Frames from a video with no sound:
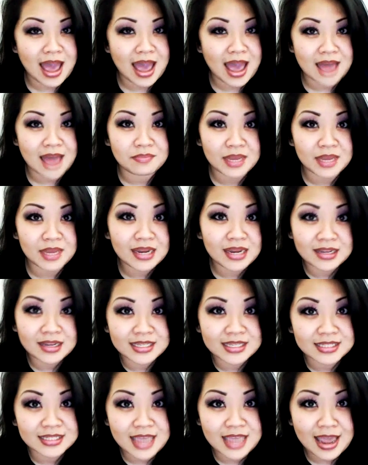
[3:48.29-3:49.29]

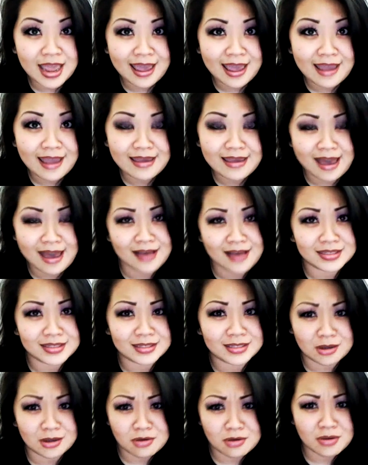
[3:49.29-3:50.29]
admittingly say, hey, yeah,
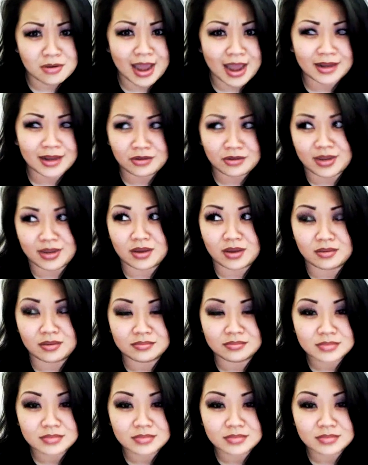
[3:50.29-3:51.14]
so I do it.